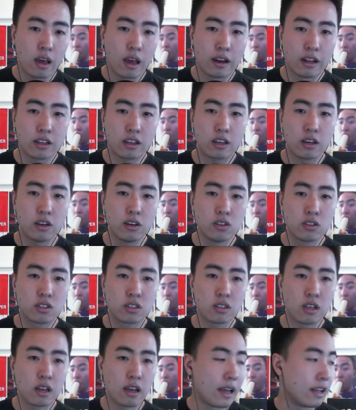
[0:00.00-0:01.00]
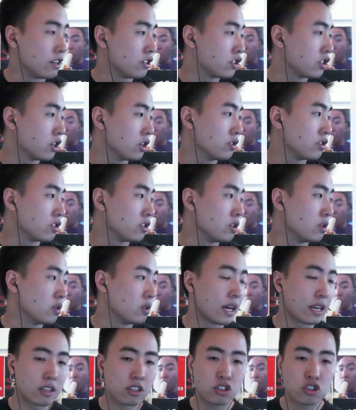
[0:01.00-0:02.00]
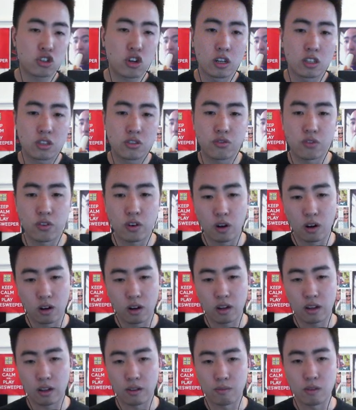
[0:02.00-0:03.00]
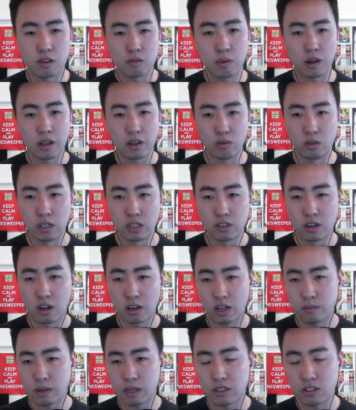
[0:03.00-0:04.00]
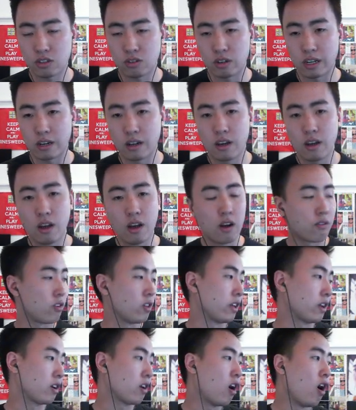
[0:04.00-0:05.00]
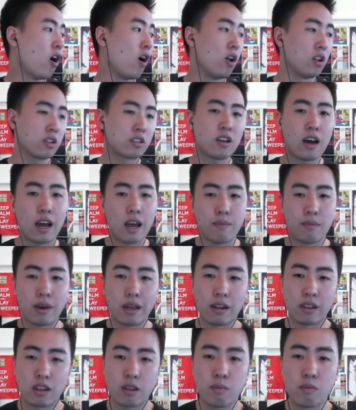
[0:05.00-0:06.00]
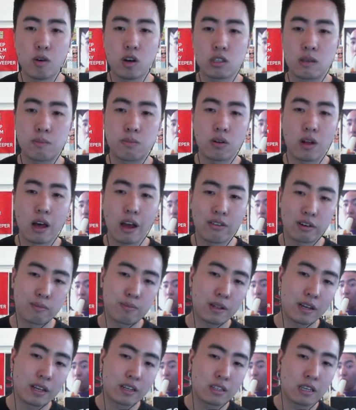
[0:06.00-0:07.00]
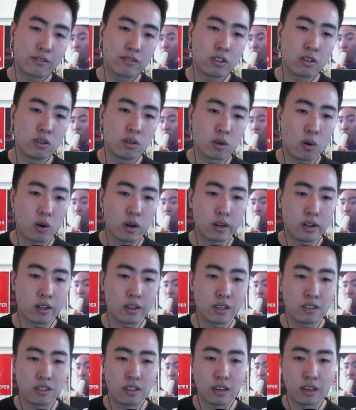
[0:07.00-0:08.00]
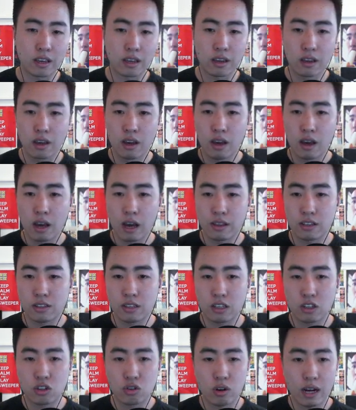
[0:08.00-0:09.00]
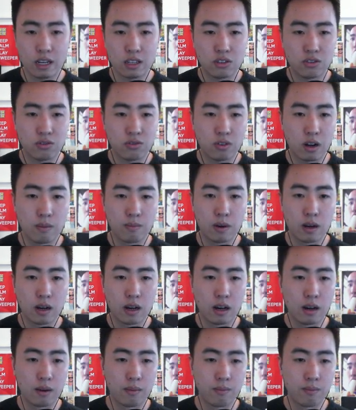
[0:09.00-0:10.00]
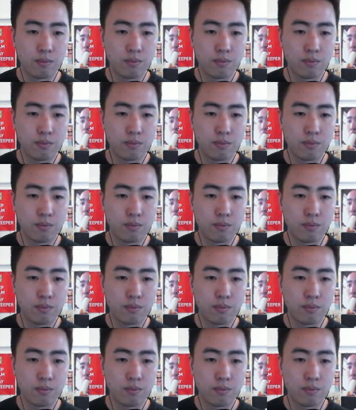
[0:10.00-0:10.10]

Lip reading: it goes and shows you like charts for, and it's probably really dark on my screen, for like all time. And the most people ever playing TF2 according to this thing, and this thing tracks from